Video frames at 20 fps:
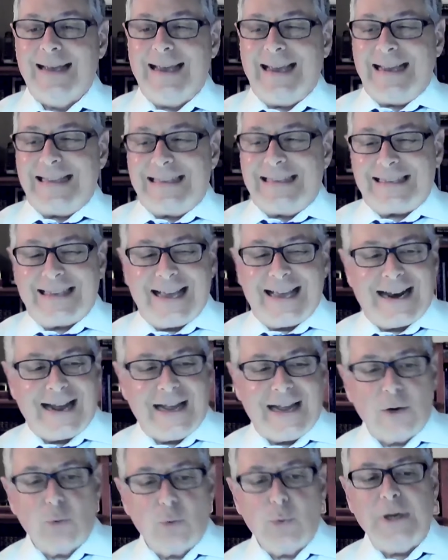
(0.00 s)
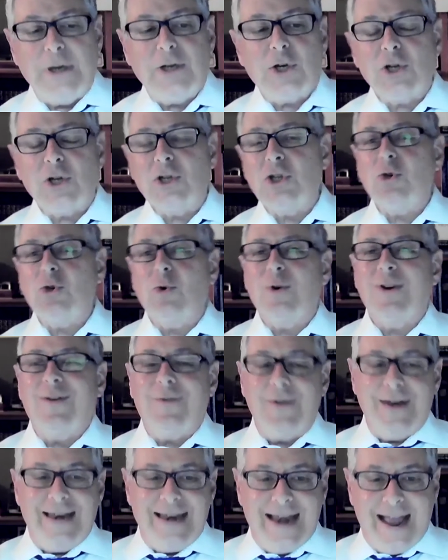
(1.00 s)
Instead, I had reached a sort of
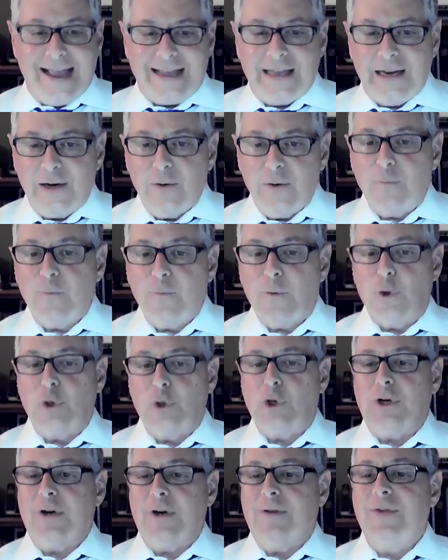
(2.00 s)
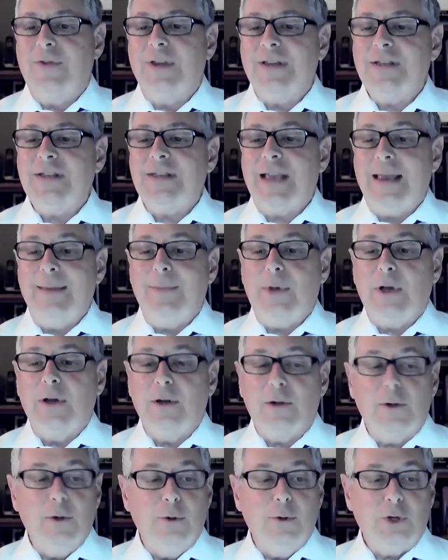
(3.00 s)
negative version of this same
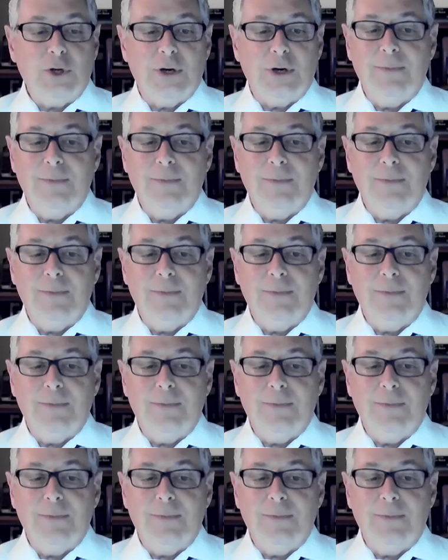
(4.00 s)
conclusion